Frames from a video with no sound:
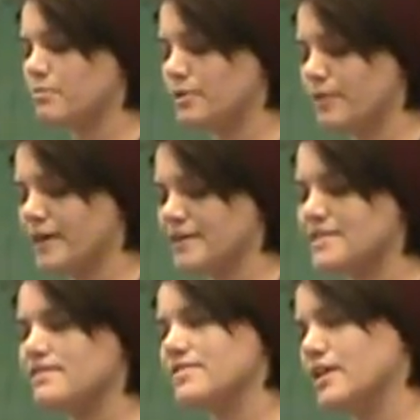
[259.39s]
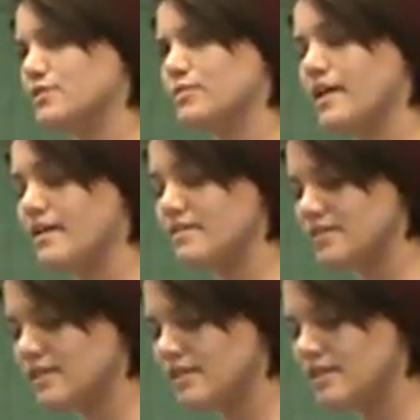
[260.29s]
awareness of sexual health,
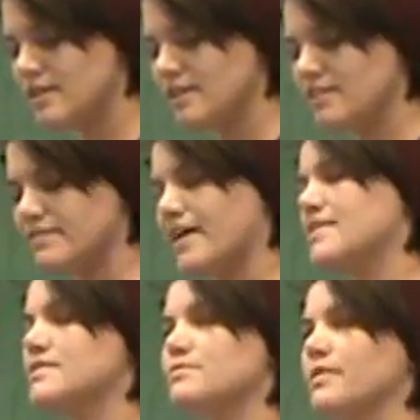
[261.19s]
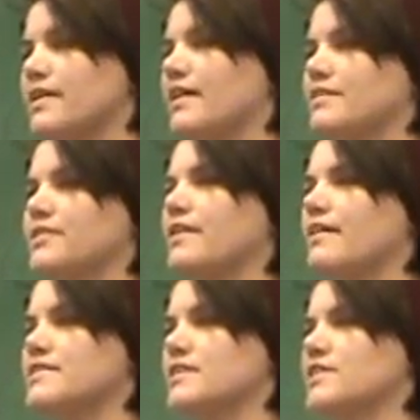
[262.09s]
the fastest way to end your
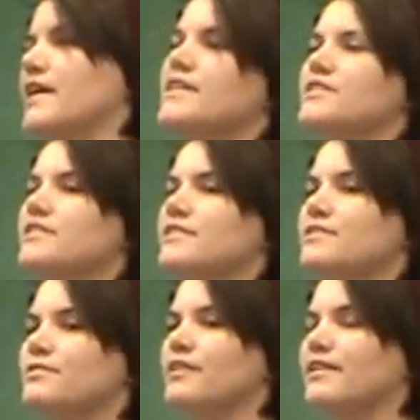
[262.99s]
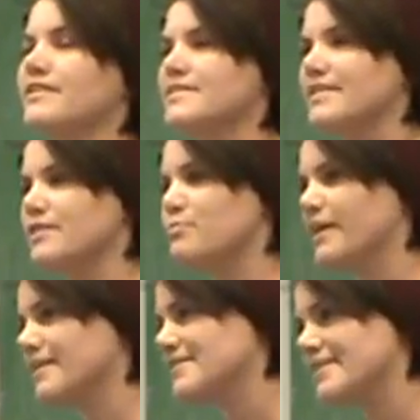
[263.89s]
college education is through an unintended
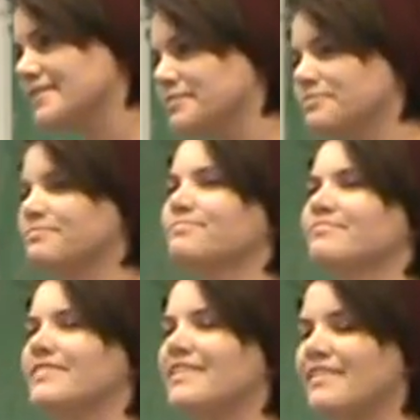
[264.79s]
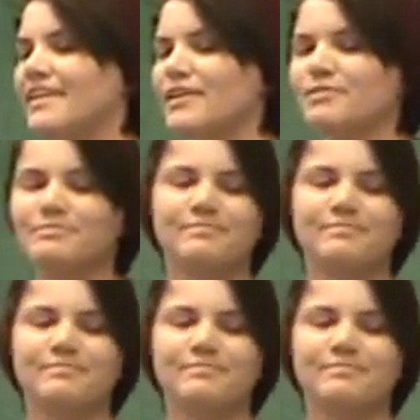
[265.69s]
pregnancy. Thank you.